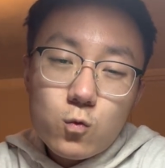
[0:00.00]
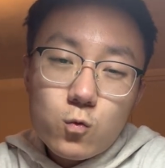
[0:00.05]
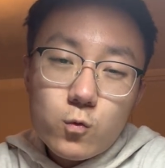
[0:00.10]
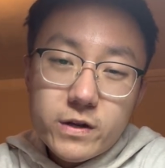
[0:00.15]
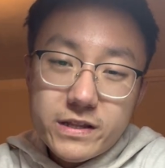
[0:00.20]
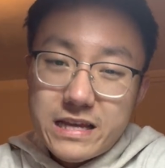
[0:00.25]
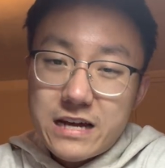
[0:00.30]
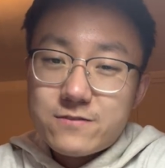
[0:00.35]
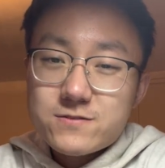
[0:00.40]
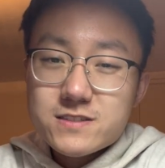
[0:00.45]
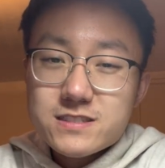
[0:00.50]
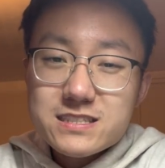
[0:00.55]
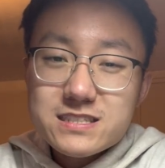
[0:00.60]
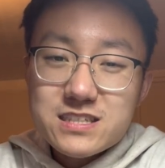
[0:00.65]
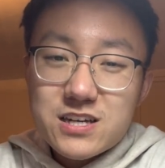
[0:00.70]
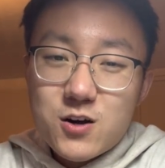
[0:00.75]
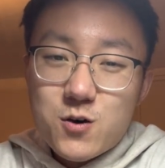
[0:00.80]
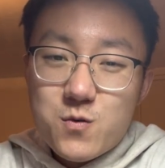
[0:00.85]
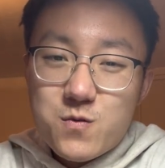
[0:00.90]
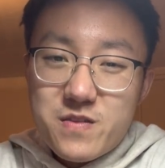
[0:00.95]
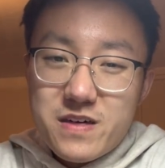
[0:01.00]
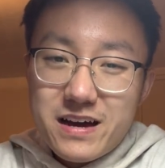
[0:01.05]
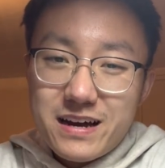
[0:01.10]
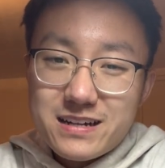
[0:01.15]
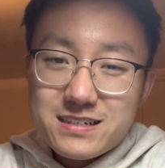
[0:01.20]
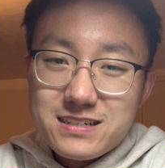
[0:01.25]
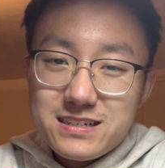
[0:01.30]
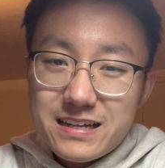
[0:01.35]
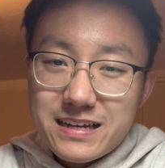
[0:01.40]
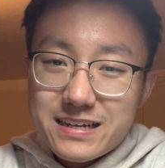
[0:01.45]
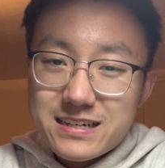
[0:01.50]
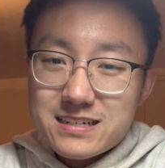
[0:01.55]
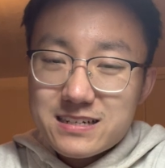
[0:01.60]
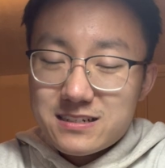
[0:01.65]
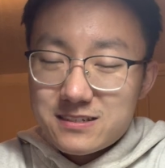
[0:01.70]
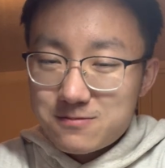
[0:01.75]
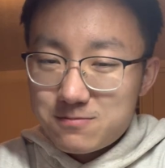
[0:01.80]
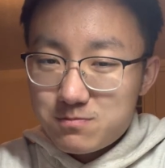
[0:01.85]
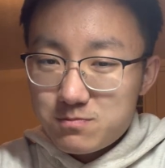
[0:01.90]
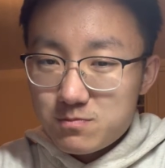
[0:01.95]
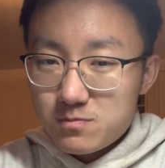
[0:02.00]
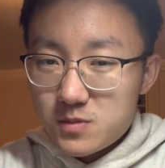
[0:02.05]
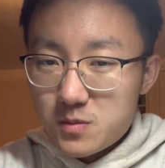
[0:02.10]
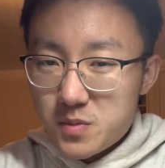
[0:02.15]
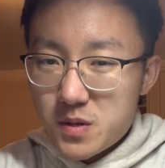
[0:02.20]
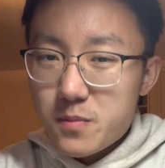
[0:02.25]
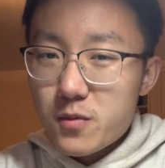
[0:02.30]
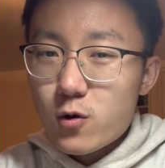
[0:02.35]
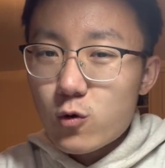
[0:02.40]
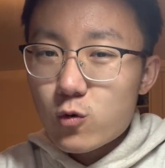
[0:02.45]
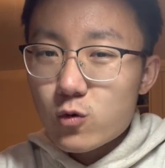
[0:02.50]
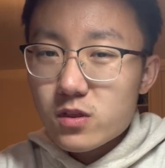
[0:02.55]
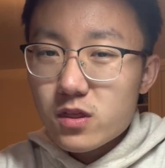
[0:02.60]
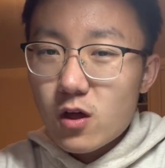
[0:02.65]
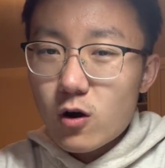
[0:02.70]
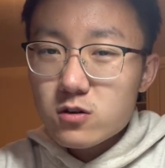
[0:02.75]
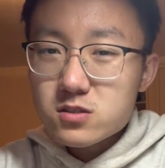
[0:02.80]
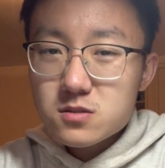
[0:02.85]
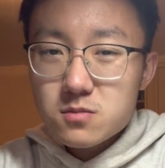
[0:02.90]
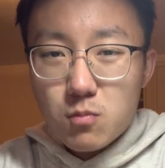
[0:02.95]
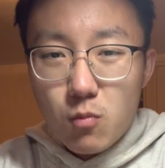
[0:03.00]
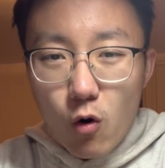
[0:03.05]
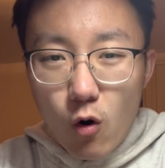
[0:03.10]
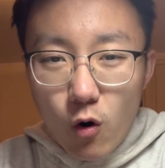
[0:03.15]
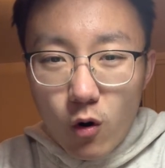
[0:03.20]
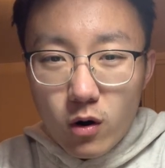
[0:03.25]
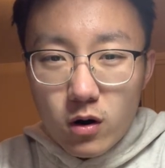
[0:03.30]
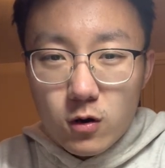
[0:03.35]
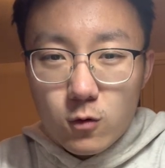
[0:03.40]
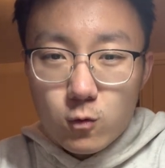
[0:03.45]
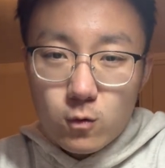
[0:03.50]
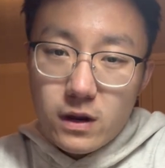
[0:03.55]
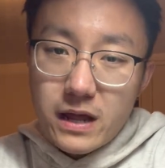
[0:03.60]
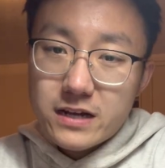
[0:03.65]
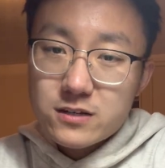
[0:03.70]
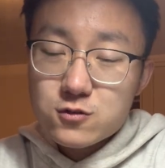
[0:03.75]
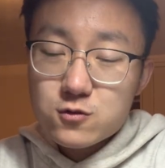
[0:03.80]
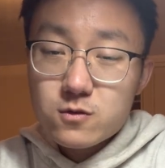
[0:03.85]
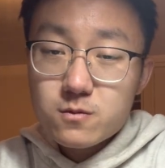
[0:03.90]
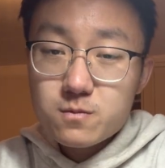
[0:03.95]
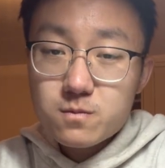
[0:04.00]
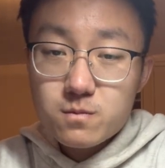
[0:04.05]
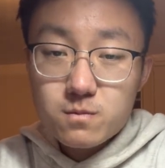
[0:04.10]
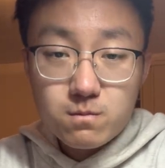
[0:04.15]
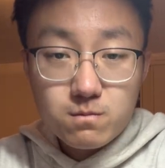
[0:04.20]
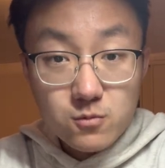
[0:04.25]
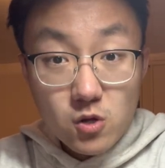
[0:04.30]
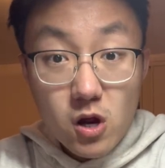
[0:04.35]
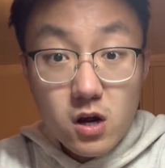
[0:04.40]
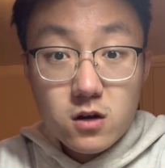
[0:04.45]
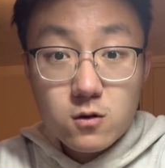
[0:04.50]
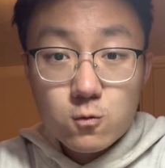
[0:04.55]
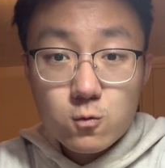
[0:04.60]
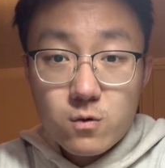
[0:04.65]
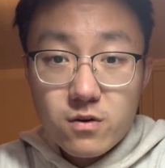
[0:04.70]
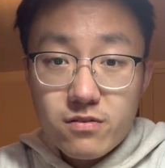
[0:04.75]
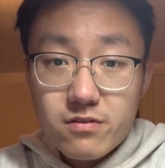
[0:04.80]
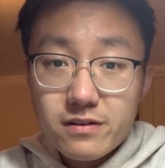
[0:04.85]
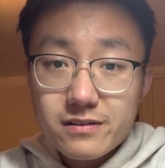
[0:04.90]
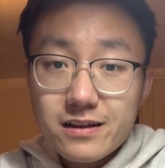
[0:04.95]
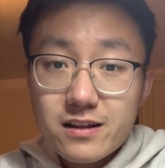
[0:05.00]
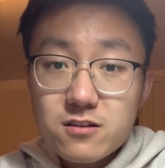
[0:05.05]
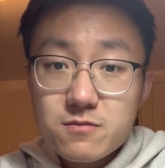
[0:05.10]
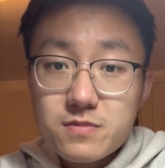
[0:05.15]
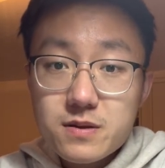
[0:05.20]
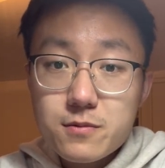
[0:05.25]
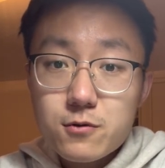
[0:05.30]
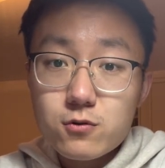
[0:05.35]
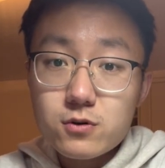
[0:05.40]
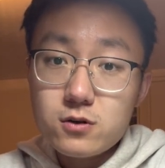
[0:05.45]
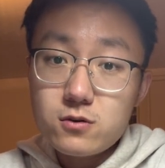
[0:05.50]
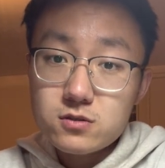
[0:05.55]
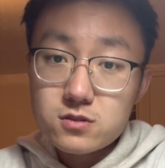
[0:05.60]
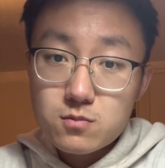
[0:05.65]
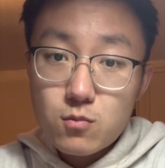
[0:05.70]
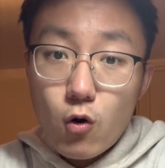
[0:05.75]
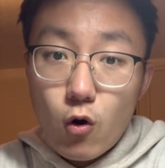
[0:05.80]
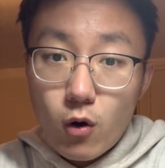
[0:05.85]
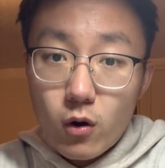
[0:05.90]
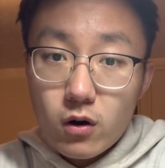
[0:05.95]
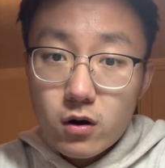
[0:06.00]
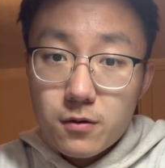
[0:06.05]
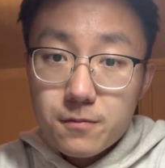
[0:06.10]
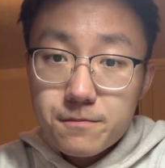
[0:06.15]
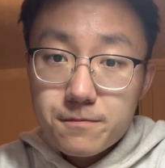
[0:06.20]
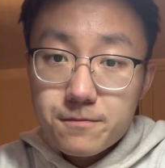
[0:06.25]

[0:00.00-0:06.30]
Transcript: we definitely know that people who knows more would like to talk with another people who knows more,